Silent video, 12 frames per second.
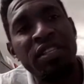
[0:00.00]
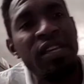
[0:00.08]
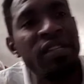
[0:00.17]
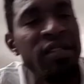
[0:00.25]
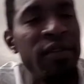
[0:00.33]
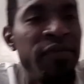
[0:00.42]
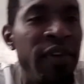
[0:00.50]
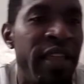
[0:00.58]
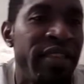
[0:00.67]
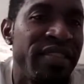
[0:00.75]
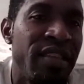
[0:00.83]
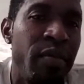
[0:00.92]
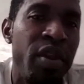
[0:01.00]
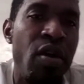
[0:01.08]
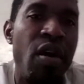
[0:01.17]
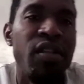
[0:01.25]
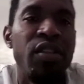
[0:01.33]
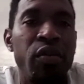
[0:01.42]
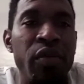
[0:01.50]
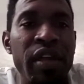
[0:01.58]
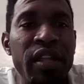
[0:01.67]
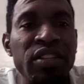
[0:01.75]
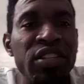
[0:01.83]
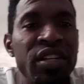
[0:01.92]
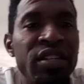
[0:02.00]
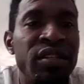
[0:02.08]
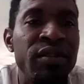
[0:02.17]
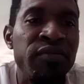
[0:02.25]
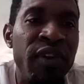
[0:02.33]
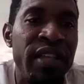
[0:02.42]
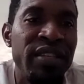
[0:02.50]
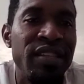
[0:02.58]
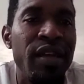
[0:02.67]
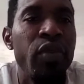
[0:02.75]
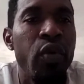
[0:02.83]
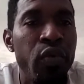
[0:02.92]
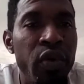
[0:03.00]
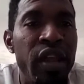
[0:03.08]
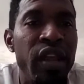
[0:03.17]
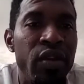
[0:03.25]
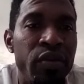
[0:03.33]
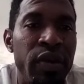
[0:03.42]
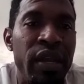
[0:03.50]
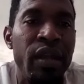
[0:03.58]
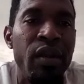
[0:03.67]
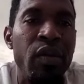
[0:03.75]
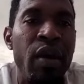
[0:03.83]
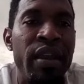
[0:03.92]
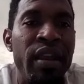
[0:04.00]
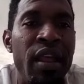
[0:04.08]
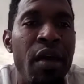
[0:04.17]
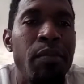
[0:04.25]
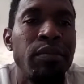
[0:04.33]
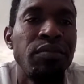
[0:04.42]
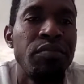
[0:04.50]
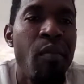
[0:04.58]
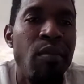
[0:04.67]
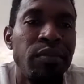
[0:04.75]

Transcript: for the Chelsea fans, them you know. The real Chelsea fans, them, the real, real one them.